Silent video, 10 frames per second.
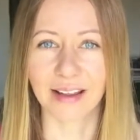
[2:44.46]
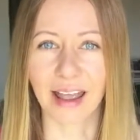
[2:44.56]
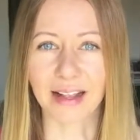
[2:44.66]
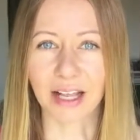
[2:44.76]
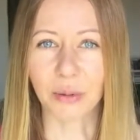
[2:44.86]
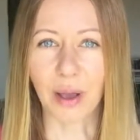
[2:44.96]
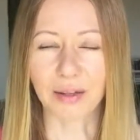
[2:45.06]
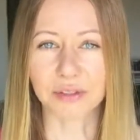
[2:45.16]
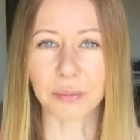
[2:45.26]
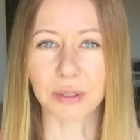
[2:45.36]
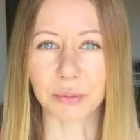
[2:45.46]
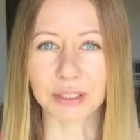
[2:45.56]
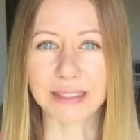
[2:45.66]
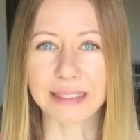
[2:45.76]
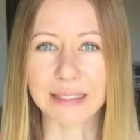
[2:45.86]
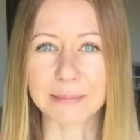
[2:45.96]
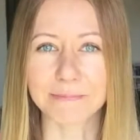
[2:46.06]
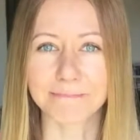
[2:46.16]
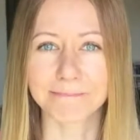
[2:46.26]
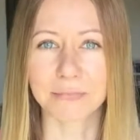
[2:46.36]
and that you have to be really,
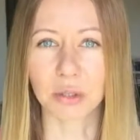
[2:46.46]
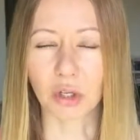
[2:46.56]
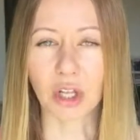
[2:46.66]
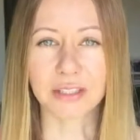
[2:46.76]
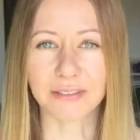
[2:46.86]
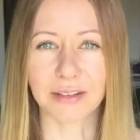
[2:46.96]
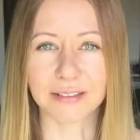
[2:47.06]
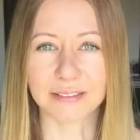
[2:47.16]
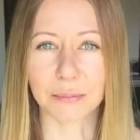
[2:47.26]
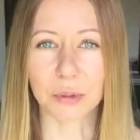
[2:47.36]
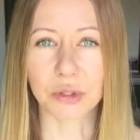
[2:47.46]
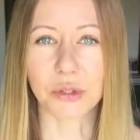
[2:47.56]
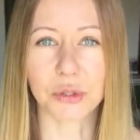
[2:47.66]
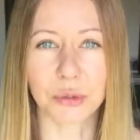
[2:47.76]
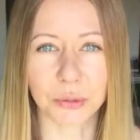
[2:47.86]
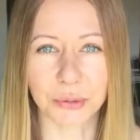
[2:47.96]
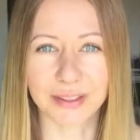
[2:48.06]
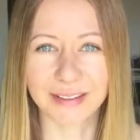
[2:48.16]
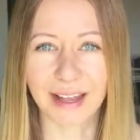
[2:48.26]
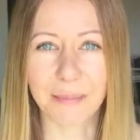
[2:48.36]
not even pursue
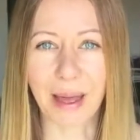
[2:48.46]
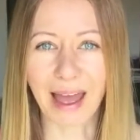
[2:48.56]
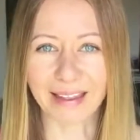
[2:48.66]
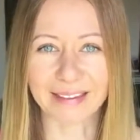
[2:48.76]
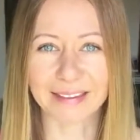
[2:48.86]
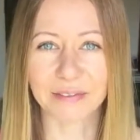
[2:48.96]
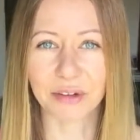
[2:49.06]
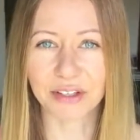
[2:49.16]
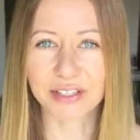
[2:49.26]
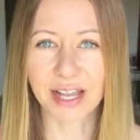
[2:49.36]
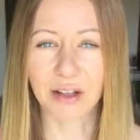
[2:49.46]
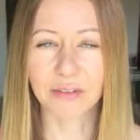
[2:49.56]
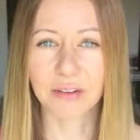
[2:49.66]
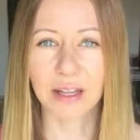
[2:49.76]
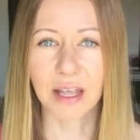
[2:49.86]
a path for yourself,